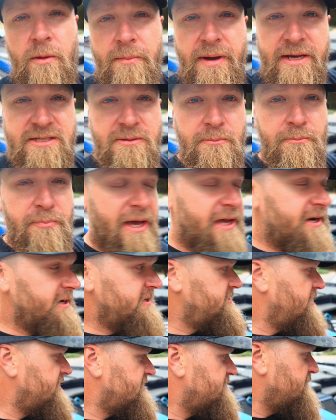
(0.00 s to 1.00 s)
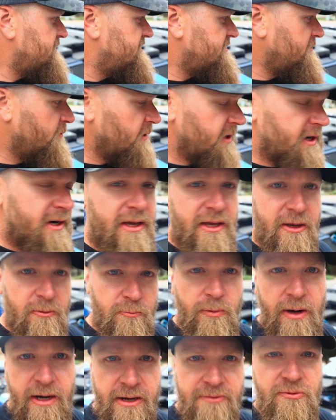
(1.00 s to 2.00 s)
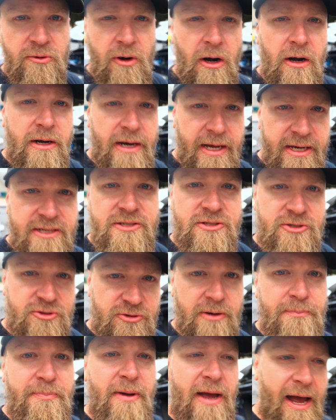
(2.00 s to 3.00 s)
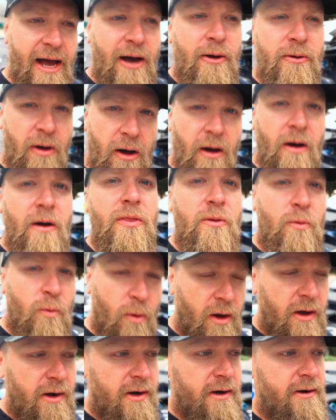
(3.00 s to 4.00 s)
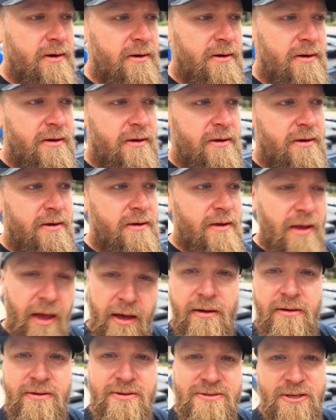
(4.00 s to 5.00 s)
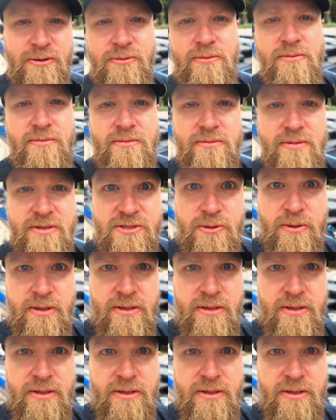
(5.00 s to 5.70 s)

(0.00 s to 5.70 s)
gonna make some bait adjustments and we're gonna get ready for our next trip out on the water. Yeah, so let's do